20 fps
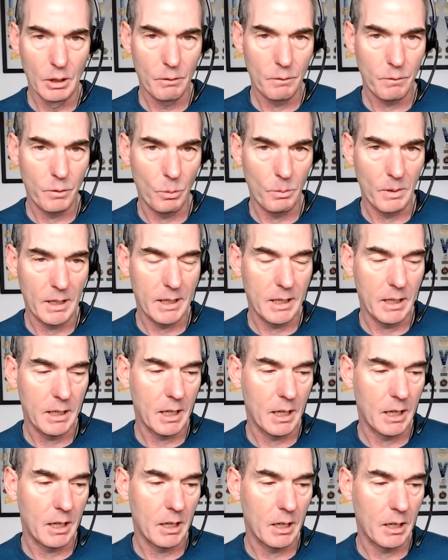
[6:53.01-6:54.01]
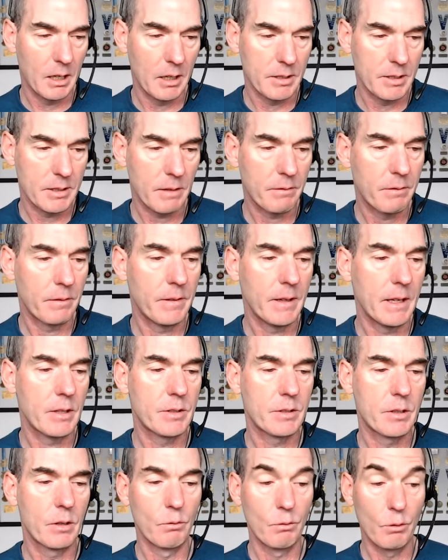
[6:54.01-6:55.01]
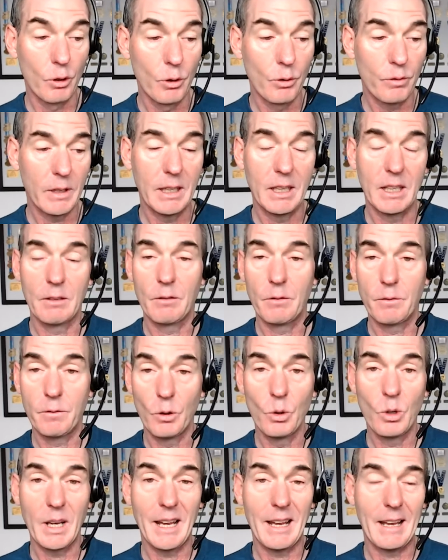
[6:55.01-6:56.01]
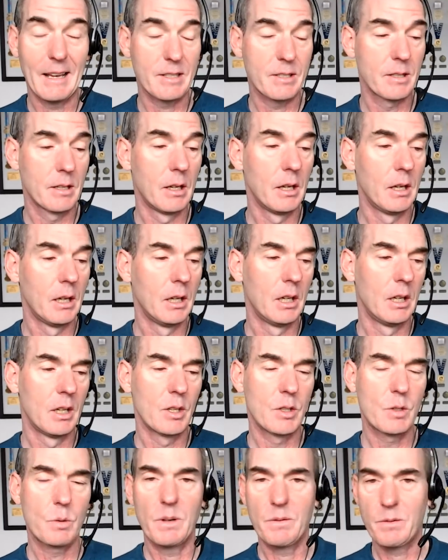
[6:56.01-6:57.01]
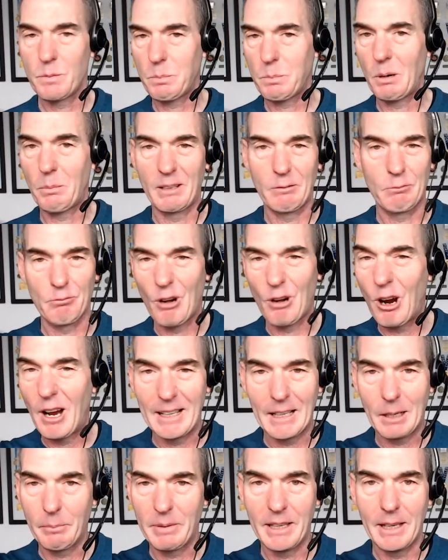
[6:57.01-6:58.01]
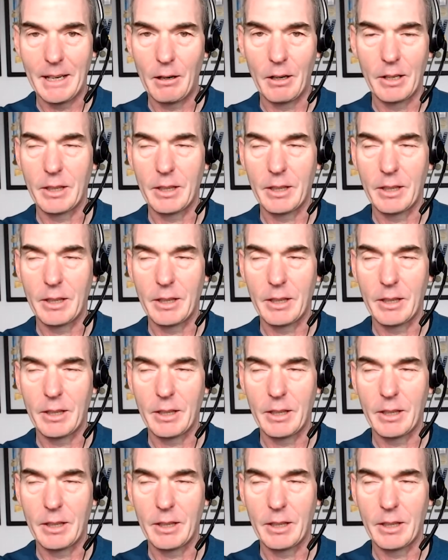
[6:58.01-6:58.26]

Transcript: formerly uh, Sufferfest, Rouvy, and Full Gas, Zwift's probably right up there.